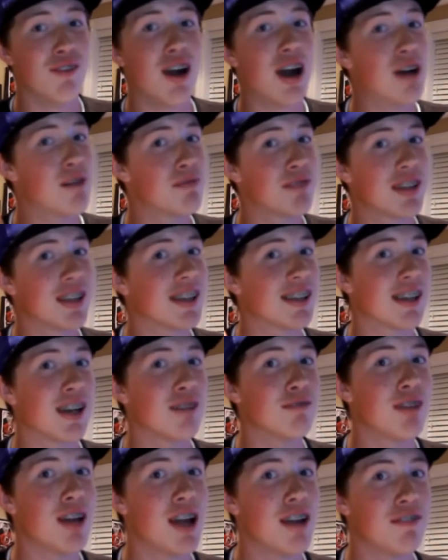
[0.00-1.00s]
I'm gonna
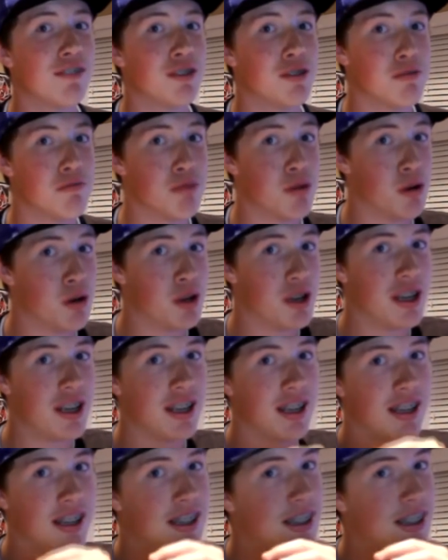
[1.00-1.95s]
come after you, boy.